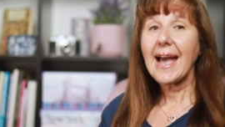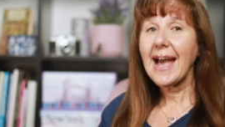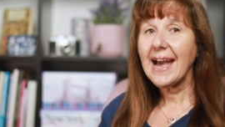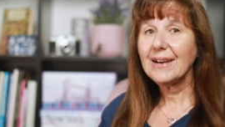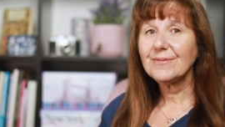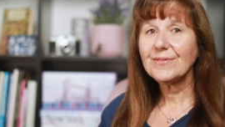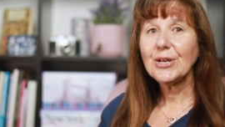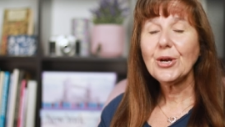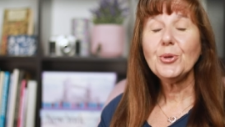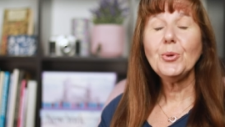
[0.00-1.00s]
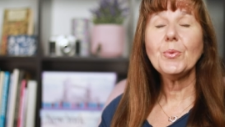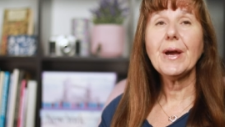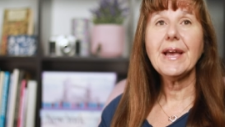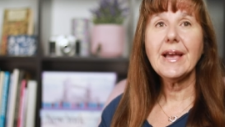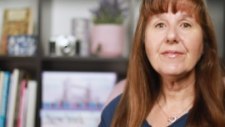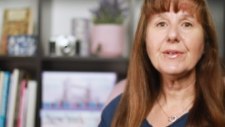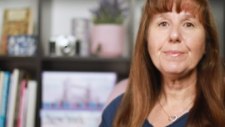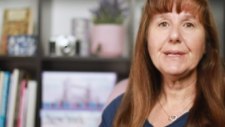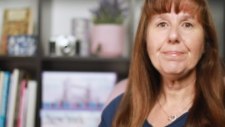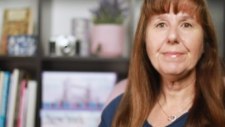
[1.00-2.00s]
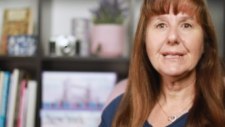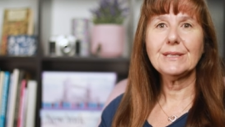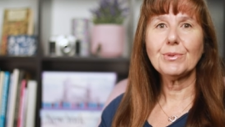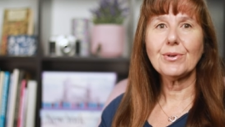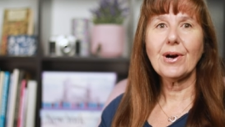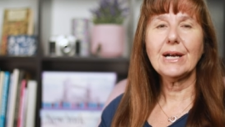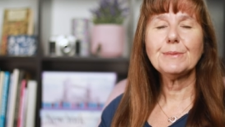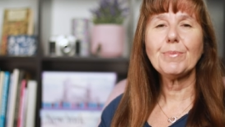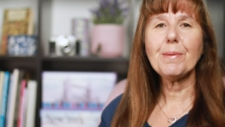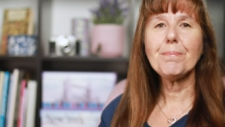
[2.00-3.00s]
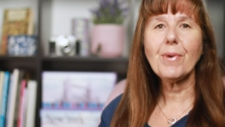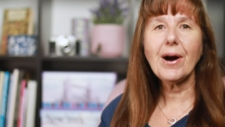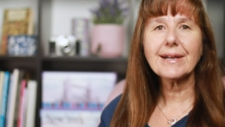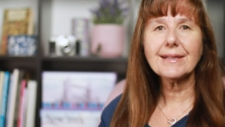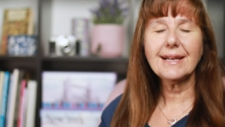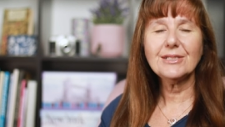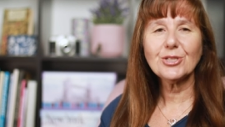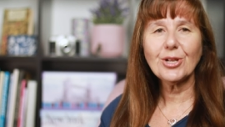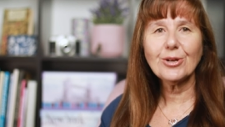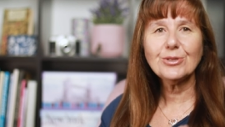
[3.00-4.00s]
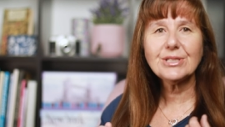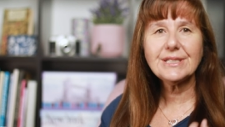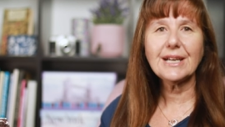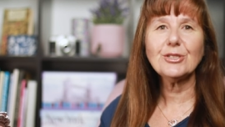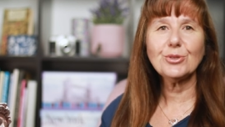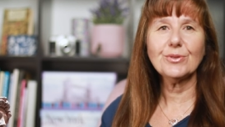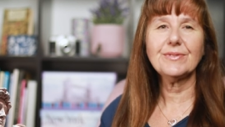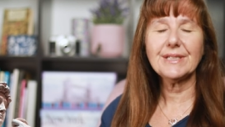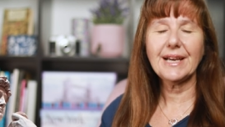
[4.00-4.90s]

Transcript: Have you ever been mesmerised by Michelangelo's statue of